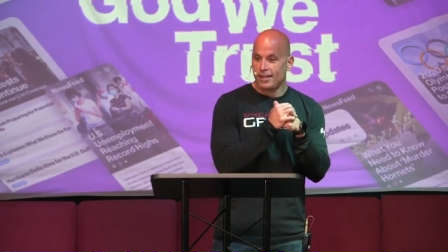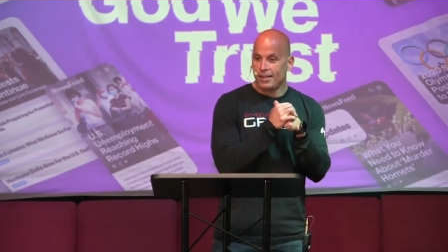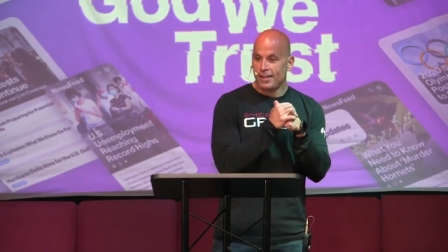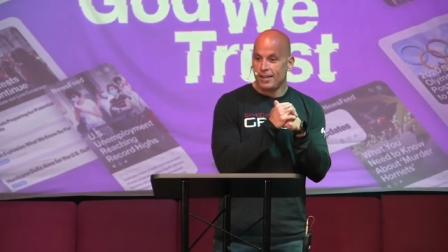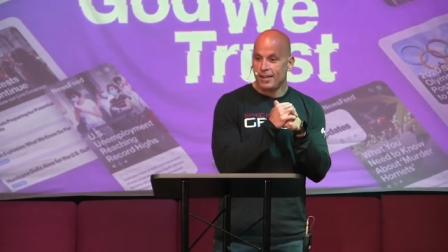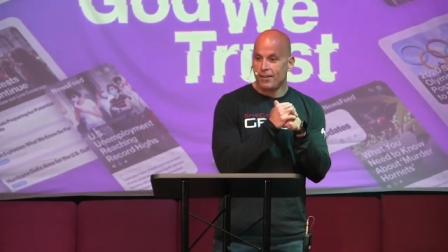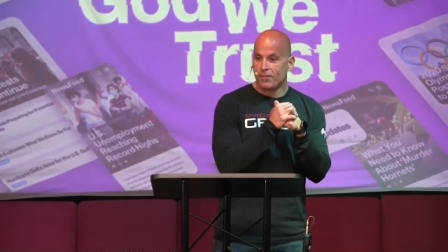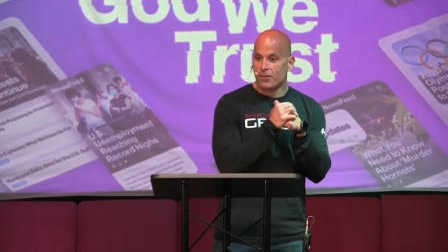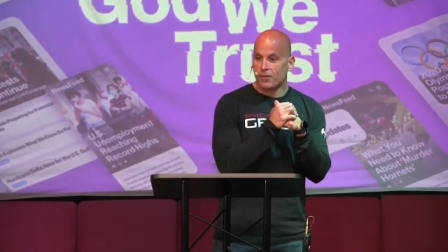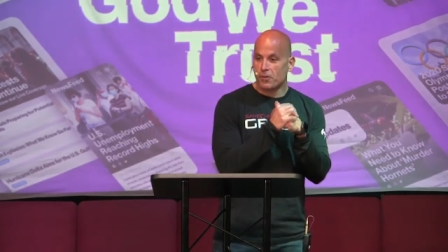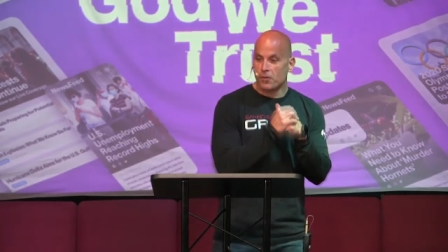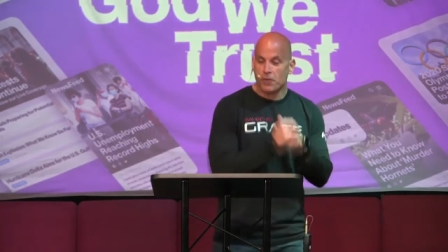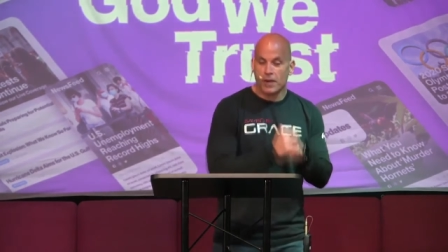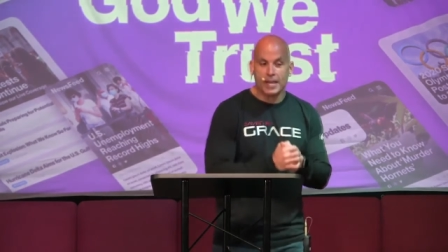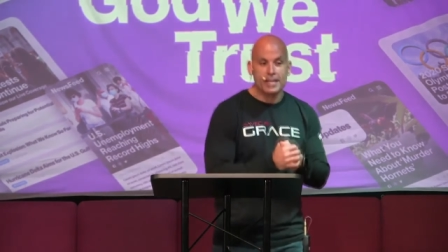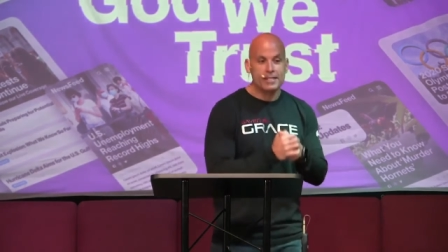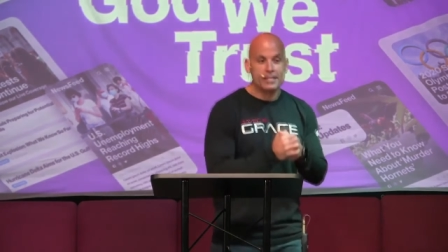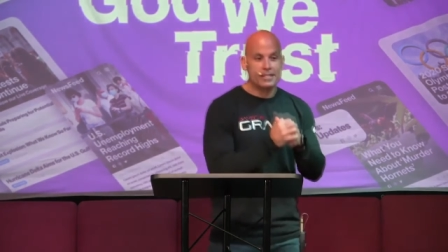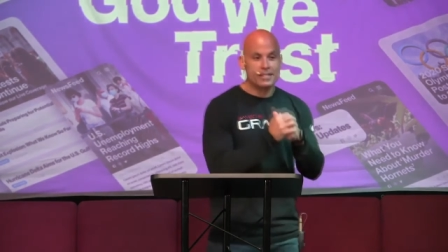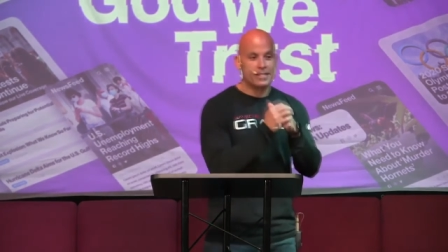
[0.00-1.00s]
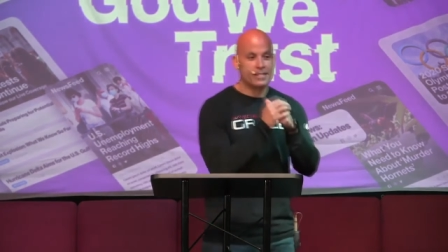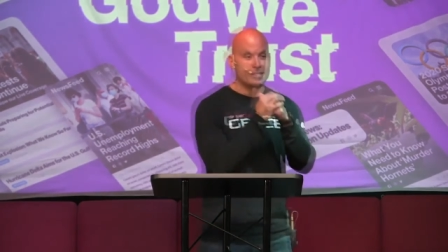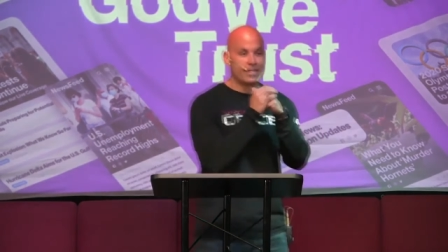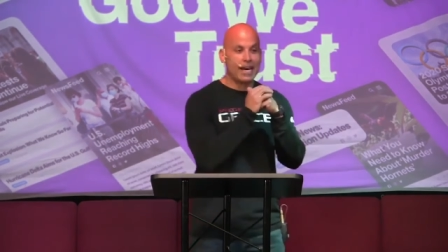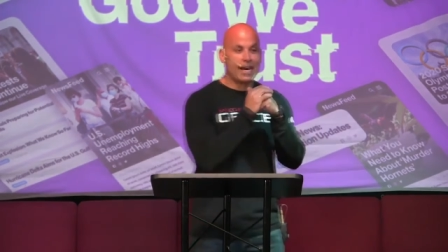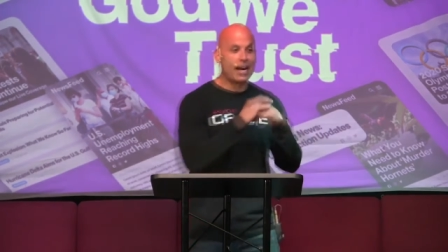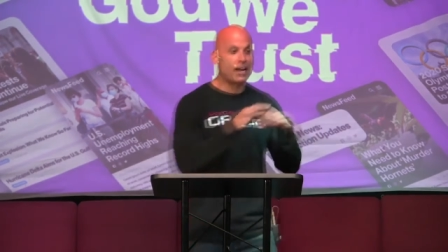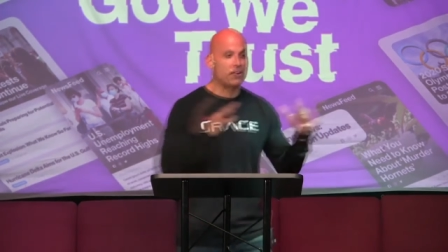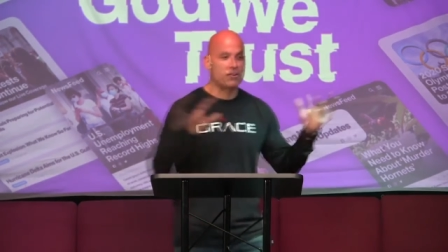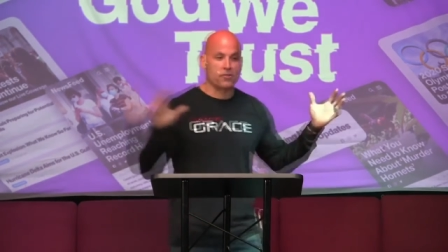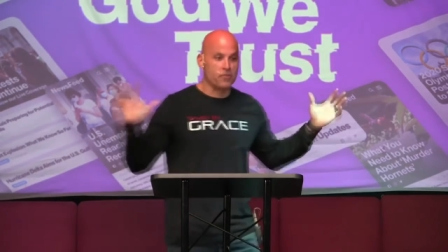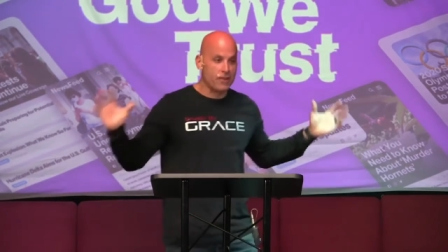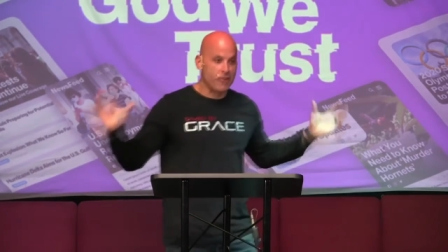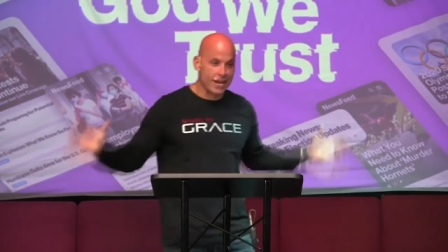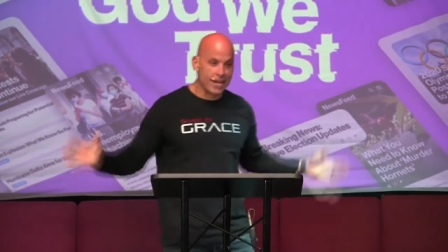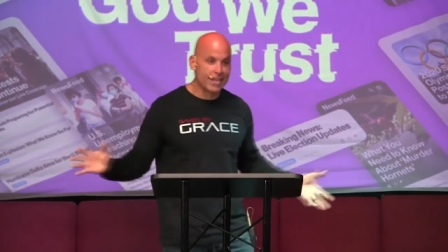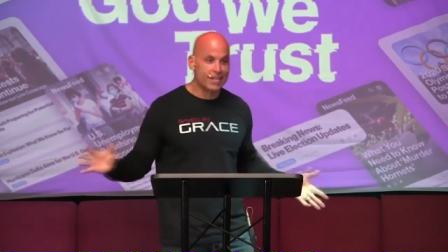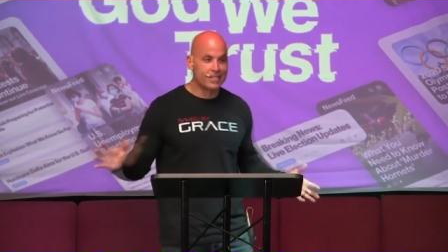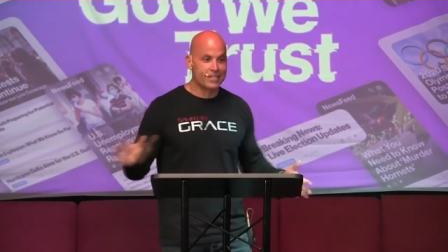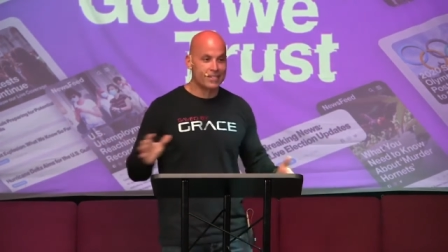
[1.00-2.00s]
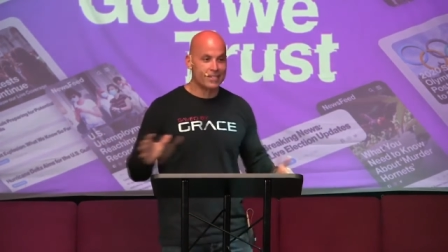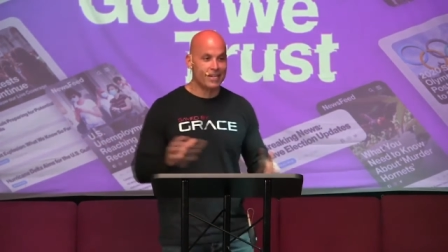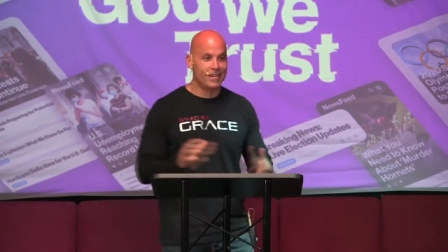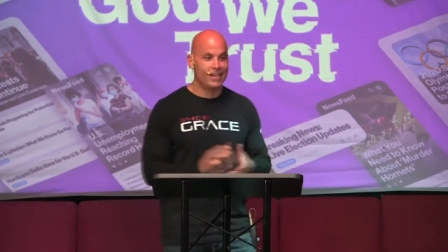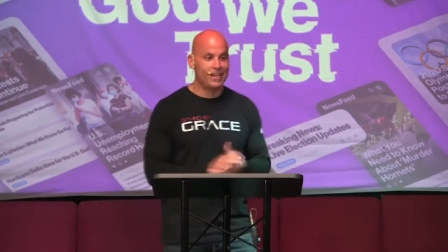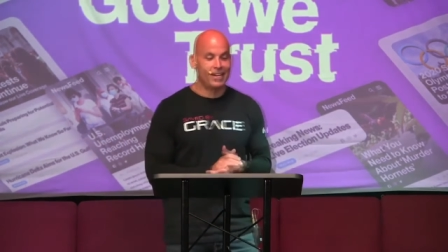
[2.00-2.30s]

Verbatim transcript: if grace is that great,